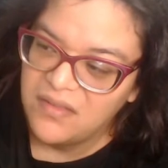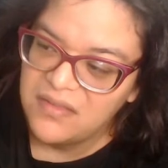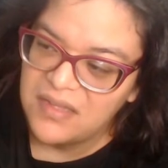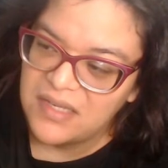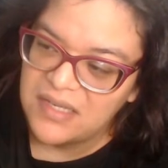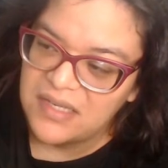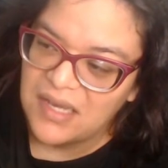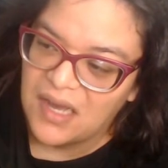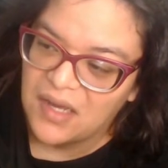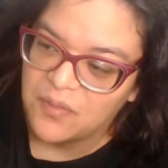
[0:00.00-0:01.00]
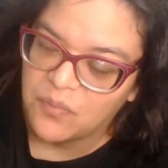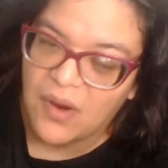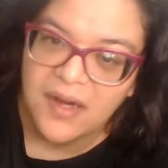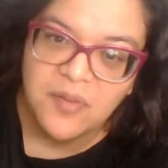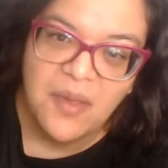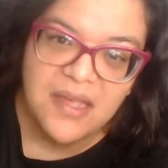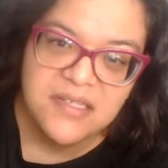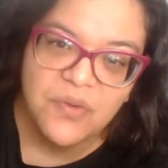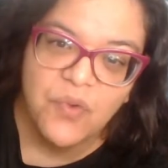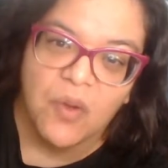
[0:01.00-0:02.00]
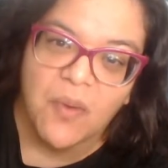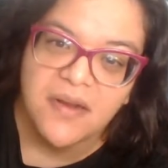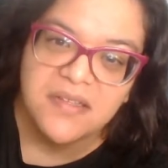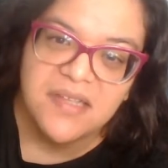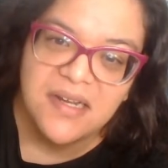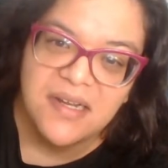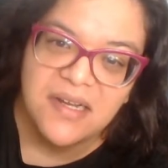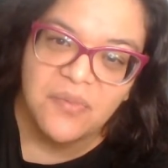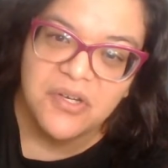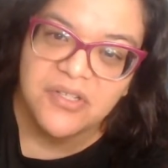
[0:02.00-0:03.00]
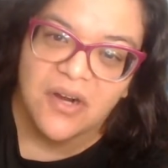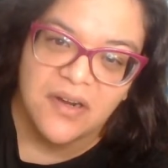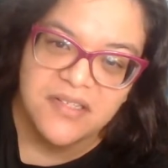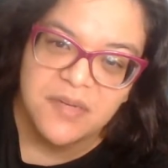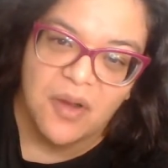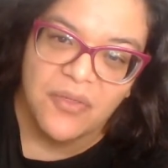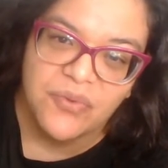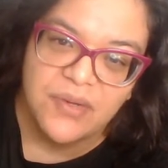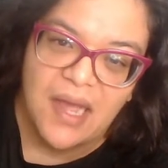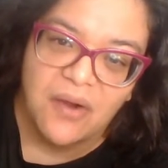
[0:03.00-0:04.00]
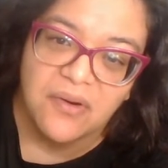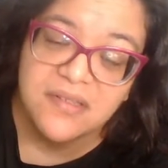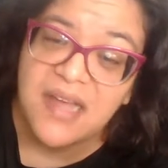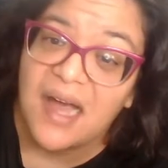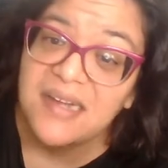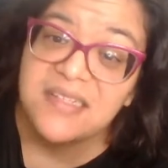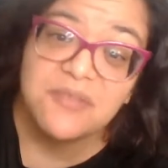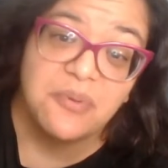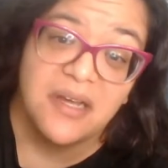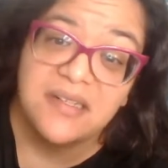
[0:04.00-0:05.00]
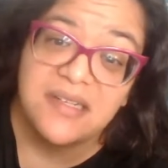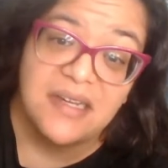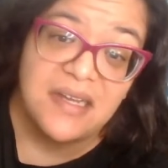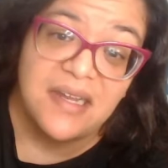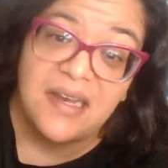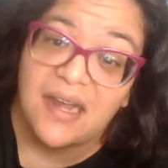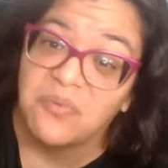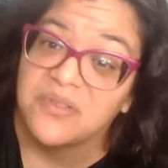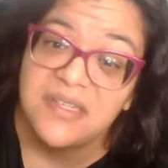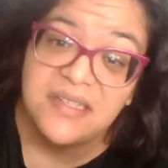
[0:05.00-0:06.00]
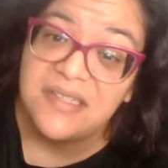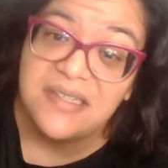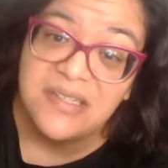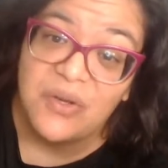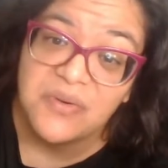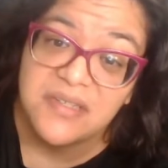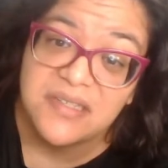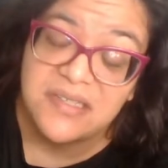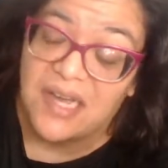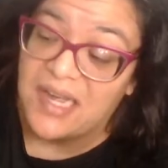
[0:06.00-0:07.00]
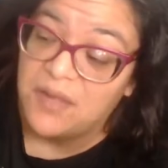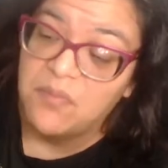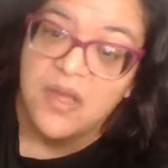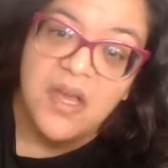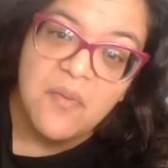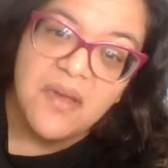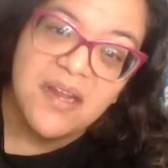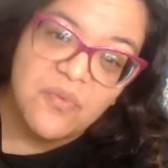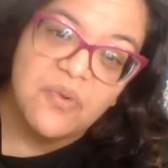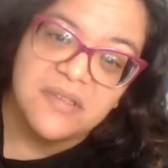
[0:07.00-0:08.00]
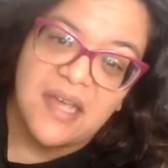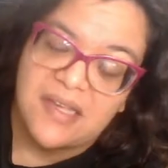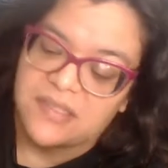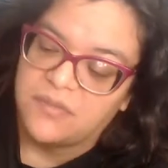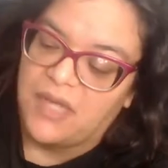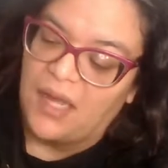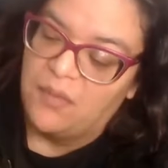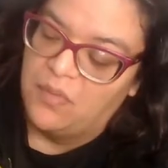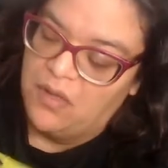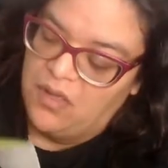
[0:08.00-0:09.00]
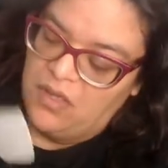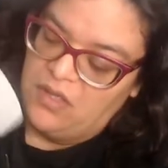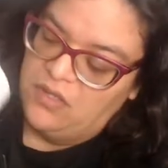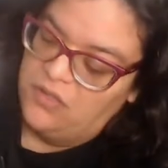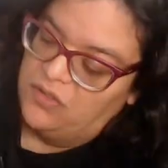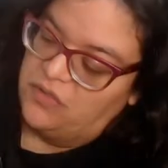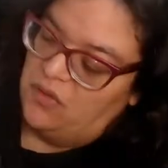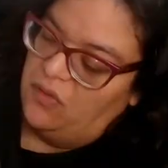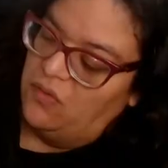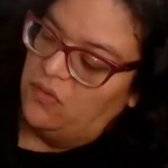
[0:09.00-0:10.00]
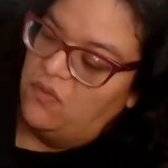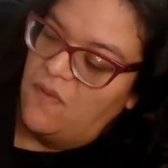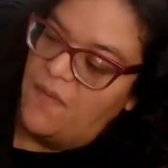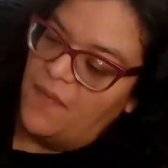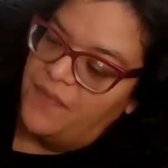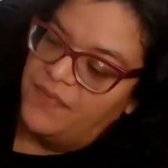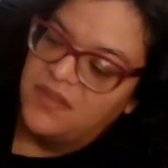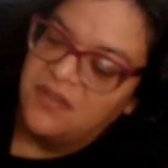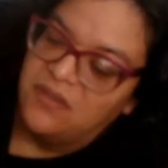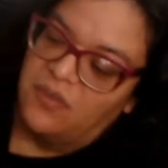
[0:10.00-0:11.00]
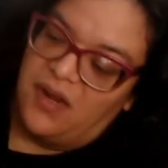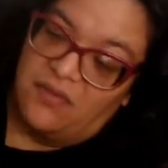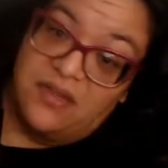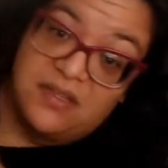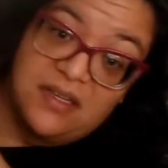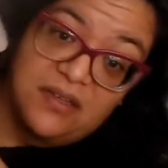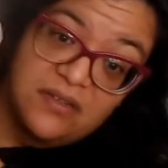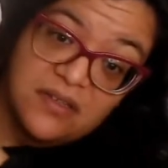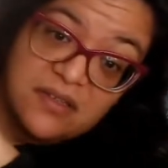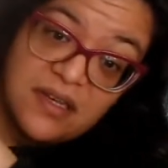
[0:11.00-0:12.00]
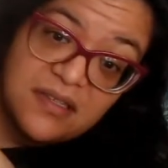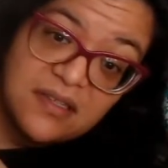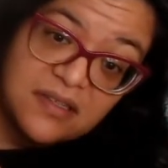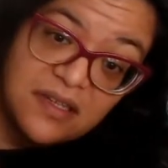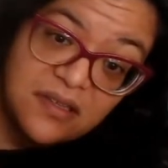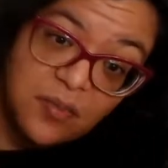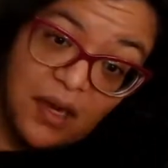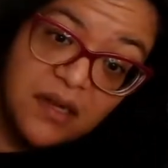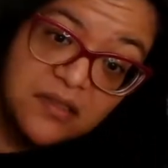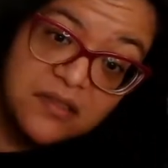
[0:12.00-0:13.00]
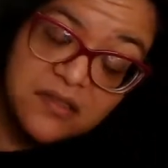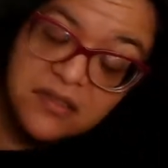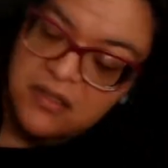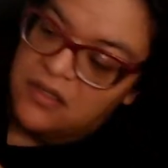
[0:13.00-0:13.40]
the um, product page at Walmart stated it would charge in about three hours. I just plugged it in and I really didn't notice the time, but it will take some time. So this is what everything looks like that's in the box.